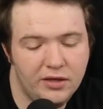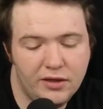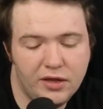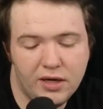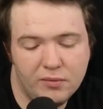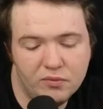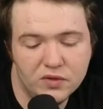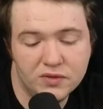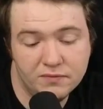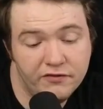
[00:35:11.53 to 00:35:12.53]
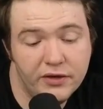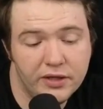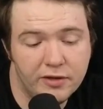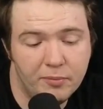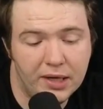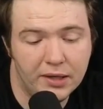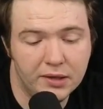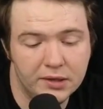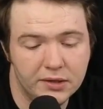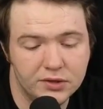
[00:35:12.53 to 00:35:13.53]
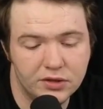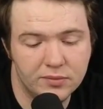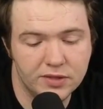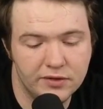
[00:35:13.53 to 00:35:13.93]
thought it was fairly compelling in terms